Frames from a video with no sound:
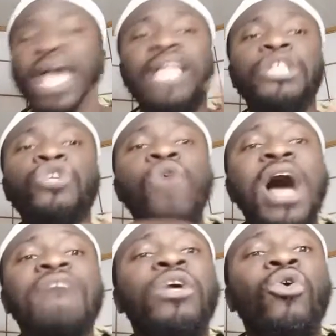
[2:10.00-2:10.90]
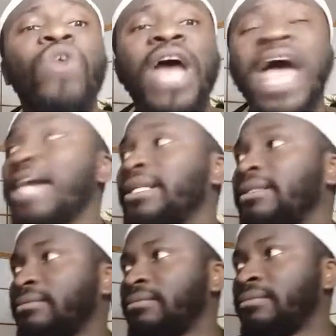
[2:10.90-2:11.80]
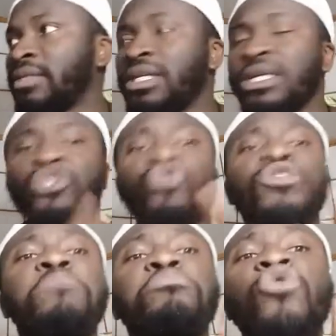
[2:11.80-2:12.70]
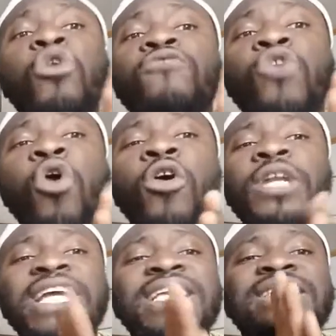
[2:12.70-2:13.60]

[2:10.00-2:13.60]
and you have the Quran. So the book of God